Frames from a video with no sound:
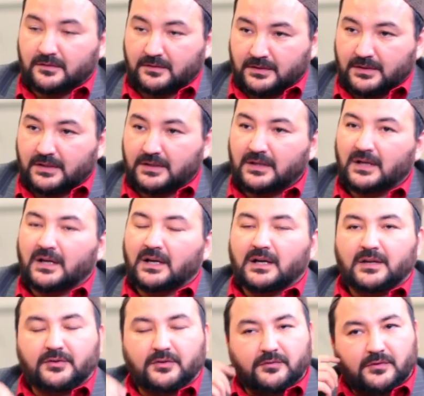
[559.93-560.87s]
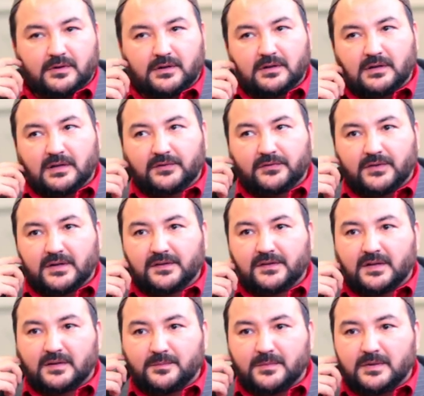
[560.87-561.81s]
Okay, so uh, as far
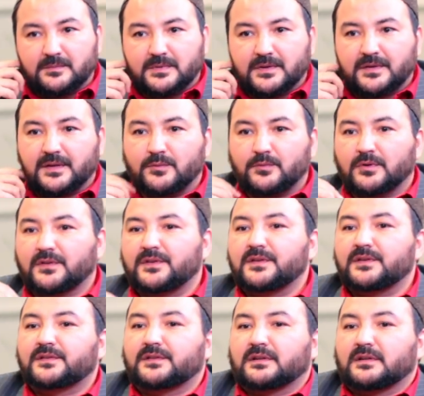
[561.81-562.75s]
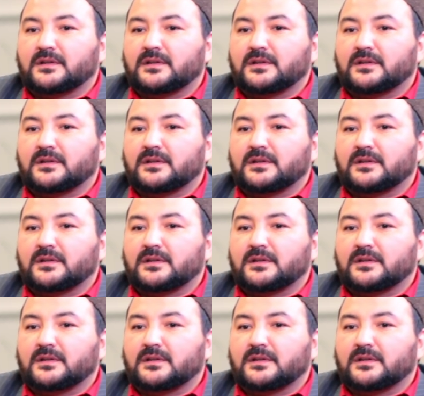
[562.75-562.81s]
as I remember, there was this.